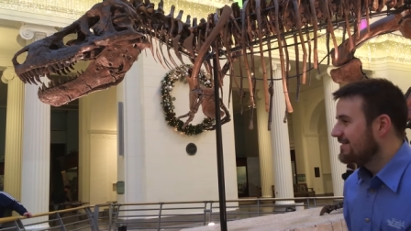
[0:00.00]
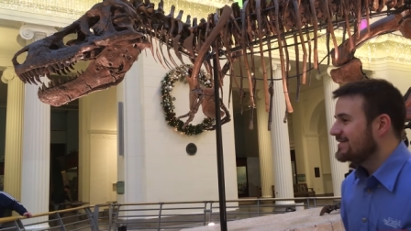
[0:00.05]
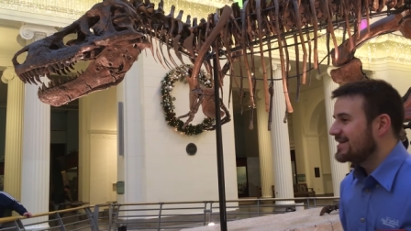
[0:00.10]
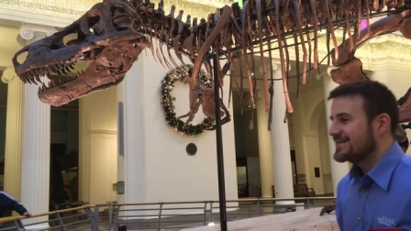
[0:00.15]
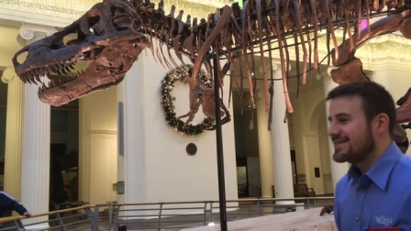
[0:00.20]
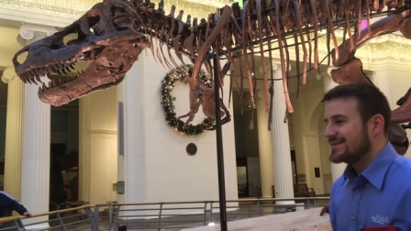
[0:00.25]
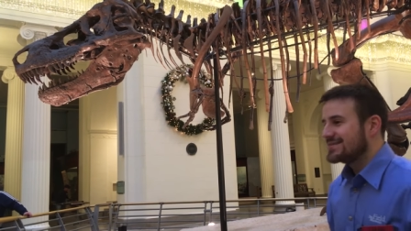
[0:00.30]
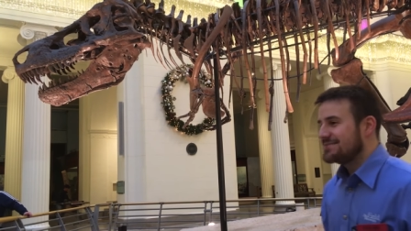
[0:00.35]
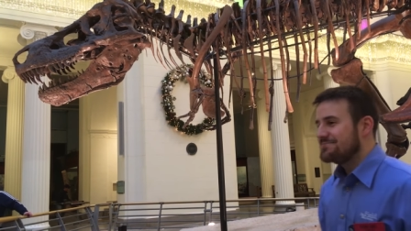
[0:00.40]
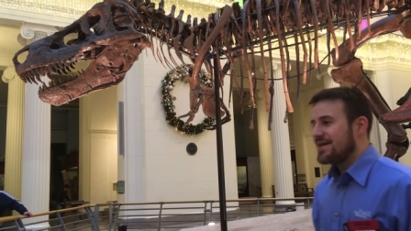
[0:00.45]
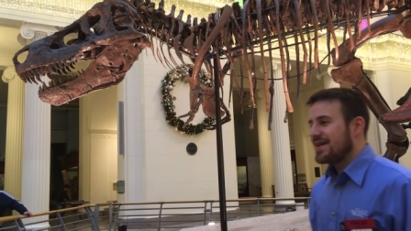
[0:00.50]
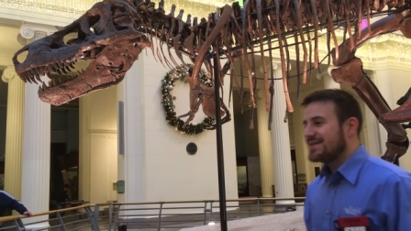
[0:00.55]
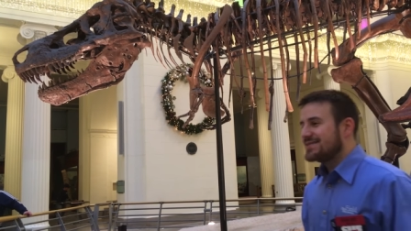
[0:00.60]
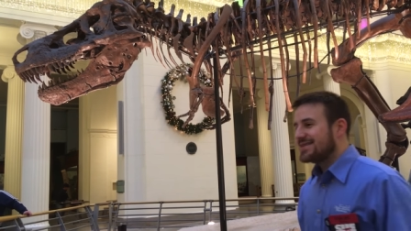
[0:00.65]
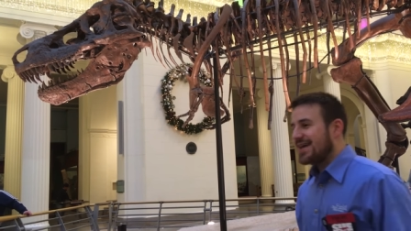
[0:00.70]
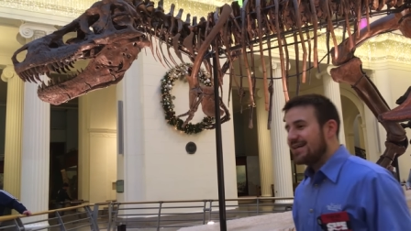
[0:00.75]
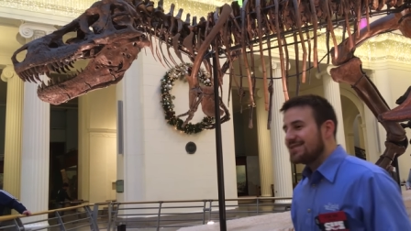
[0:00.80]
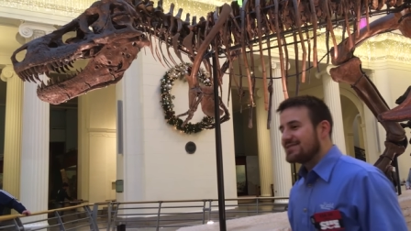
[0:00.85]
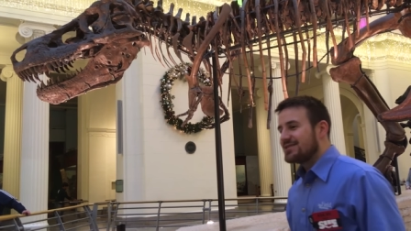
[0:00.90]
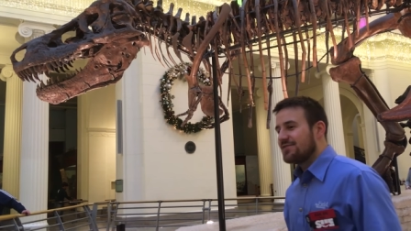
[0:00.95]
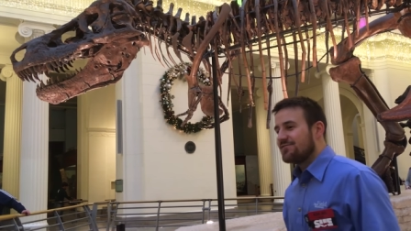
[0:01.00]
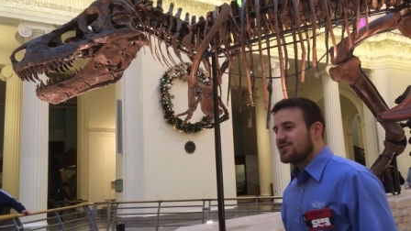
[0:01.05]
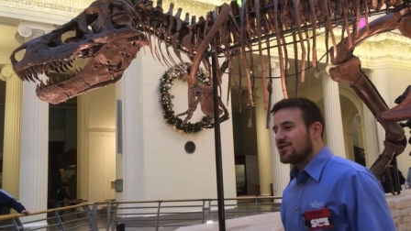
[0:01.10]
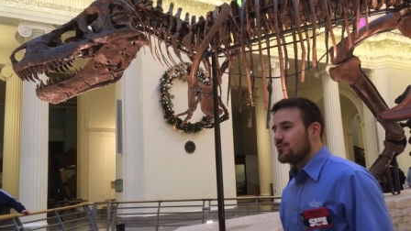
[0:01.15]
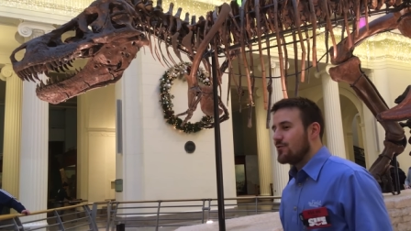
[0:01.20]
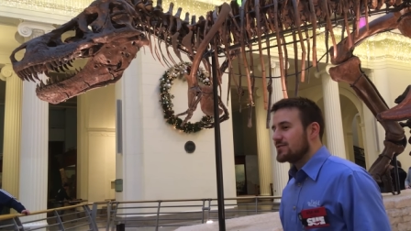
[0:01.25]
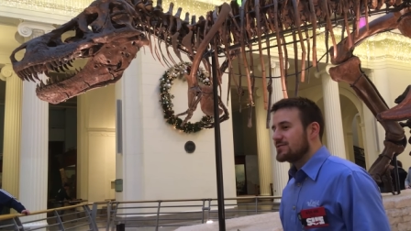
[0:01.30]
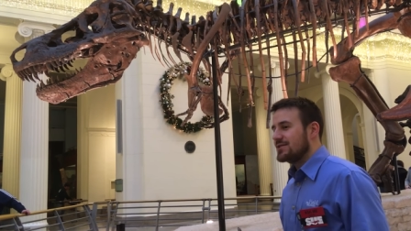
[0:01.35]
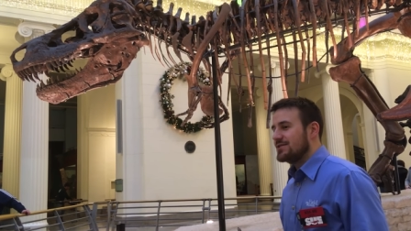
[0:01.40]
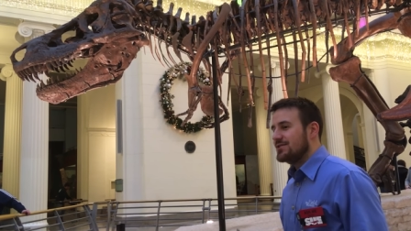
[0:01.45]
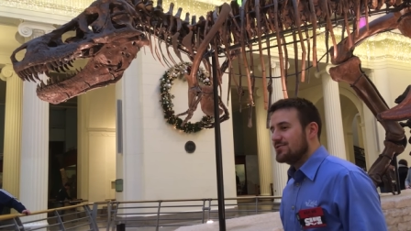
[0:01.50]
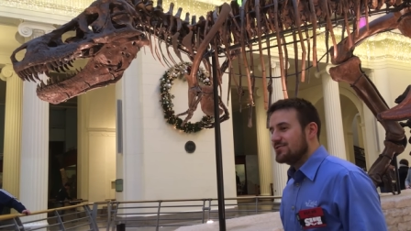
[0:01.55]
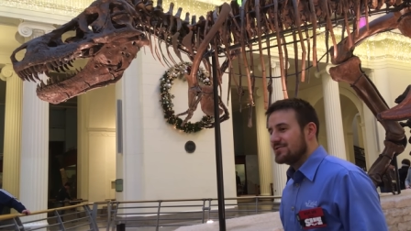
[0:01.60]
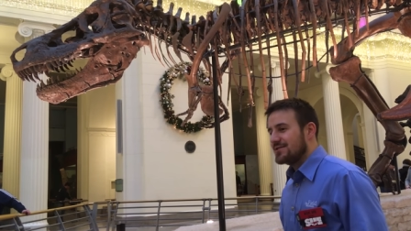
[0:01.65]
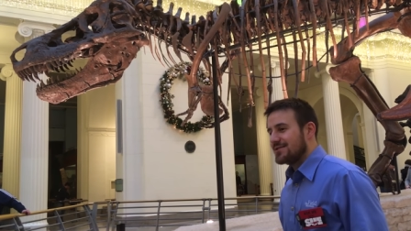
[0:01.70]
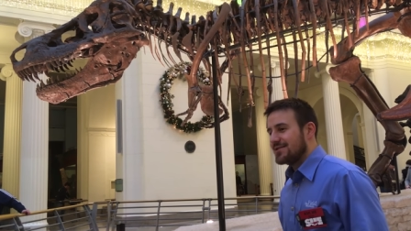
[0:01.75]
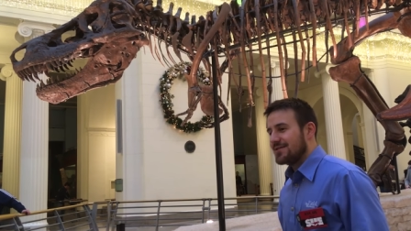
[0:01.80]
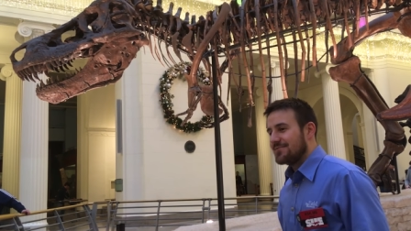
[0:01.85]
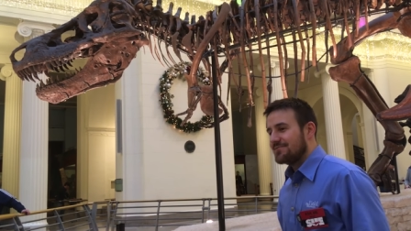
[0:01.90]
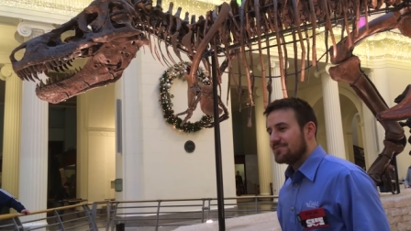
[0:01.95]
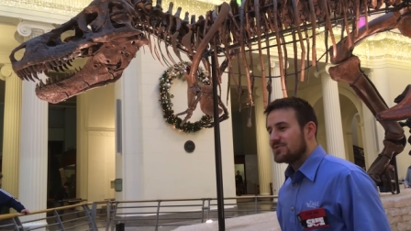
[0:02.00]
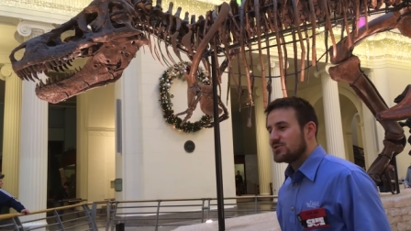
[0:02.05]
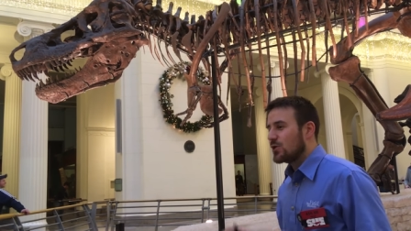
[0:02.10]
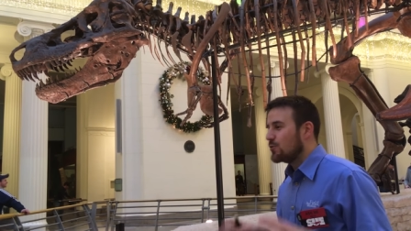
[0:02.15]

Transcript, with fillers: That doesn't make sense if she wasn't using them.